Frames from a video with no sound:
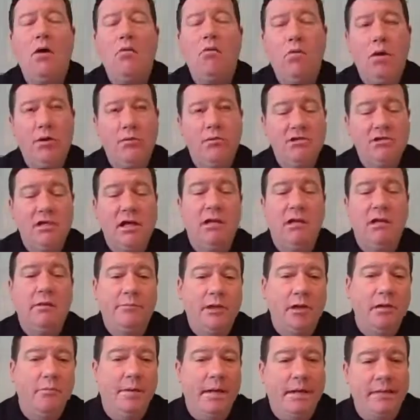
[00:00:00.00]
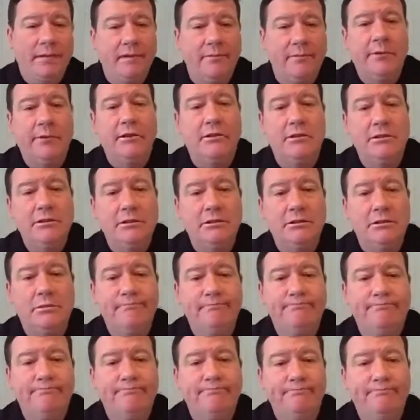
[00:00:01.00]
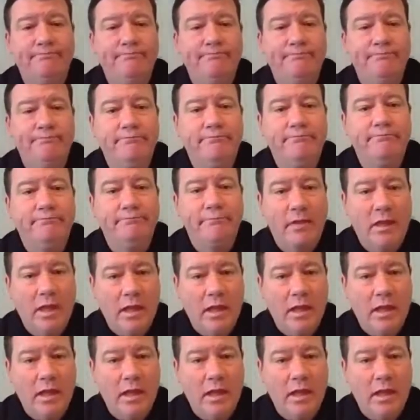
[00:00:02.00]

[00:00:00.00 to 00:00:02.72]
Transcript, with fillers: we were setting up to go back to the Middle East. Okay.